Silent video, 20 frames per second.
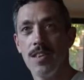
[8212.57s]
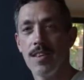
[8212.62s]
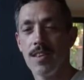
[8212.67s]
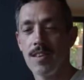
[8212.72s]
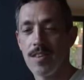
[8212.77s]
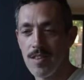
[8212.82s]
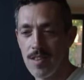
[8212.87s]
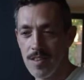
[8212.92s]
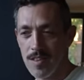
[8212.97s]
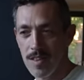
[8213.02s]

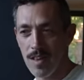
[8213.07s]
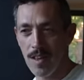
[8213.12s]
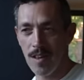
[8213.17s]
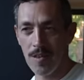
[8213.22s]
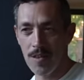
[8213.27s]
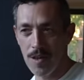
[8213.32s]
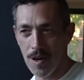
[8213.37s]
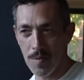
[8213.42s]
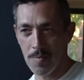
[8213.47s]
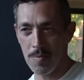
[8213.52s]
It's just a
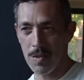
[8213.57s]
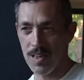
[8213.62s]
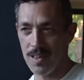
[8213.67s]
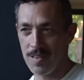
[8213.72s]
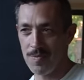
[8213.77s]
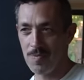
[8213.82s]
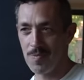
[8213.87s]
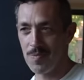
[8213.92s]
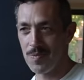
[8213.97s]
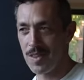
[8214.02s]
little
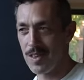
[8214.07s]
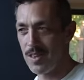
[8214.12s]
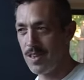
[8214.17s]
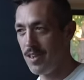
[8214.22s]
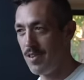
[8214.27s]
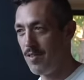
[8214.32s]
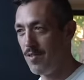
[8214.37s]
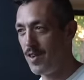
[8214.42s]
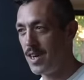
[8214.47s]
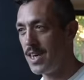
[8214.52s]
topping, a
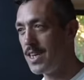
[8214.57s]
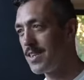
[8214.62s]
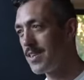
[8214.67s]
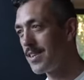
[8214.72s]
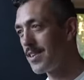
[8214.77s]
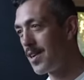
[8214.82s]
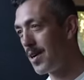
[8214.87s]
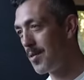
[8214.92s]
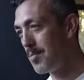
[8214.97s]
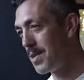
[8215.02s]
little fancy
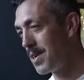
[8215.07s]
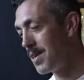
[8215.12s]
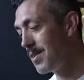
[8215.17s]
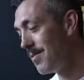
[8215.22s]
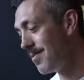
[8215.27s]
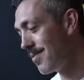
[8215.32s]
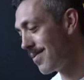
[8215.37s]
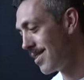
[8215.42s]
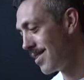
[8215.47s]
topping,